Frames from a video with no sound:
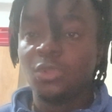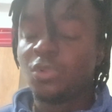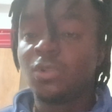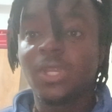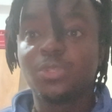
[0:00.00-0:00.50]

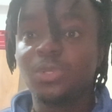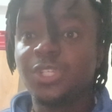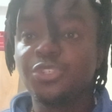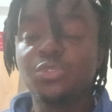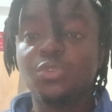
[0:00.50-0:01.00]

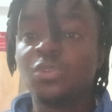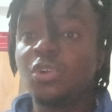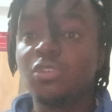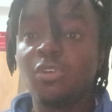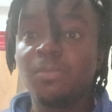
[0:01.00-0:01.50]
Congratulations to
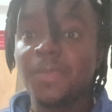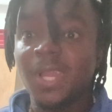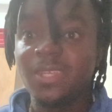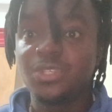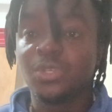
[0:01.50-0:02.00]
God
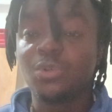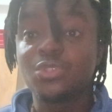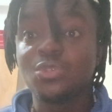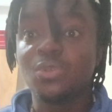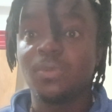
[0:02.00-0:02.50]
Almighty
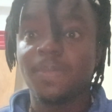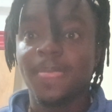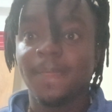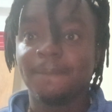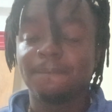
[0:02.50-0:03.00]
also,
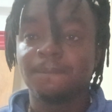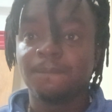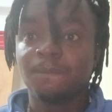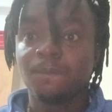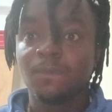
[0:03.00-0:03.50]

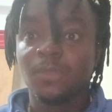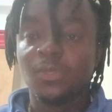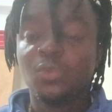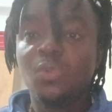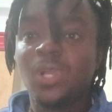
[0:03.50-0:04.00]

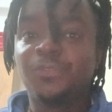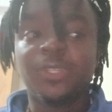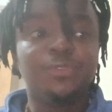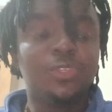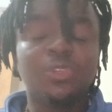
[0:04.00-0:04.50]
who
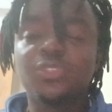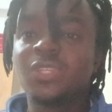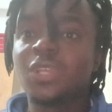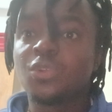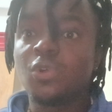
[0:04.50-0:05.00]
have given
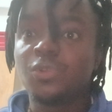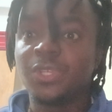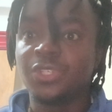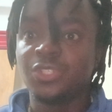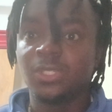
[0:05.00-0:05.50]
us the
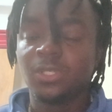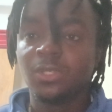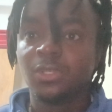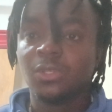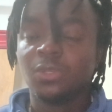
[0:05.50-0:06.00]
courage
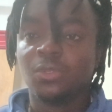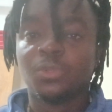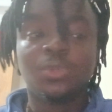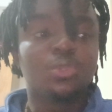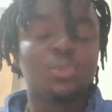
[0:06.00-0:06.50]

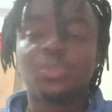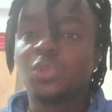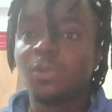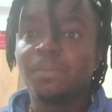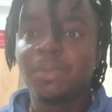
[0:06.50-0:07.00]
not to
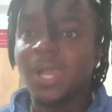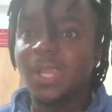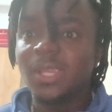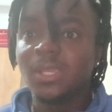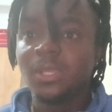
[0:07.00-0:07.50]
turn
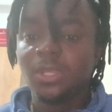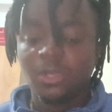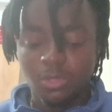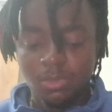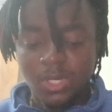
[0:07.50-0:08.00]
back.
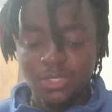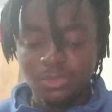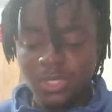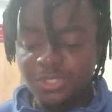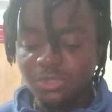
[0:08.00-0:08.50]

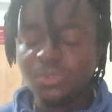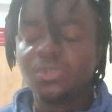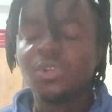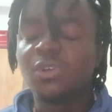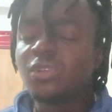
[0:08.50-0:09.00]
Congratulations
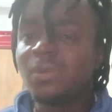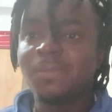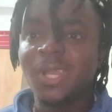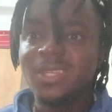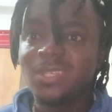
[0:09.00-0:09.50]
to God
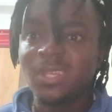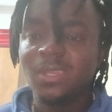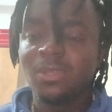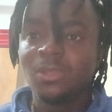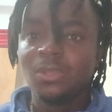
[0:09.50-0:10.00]
Almighty,
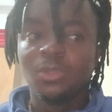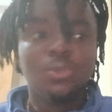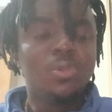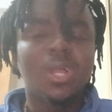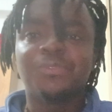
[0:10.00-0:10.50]

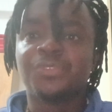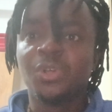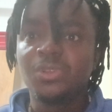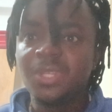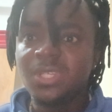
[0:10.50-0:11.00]
who have
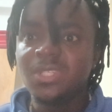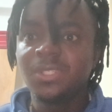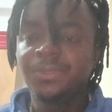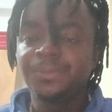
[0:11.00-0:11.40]
done it,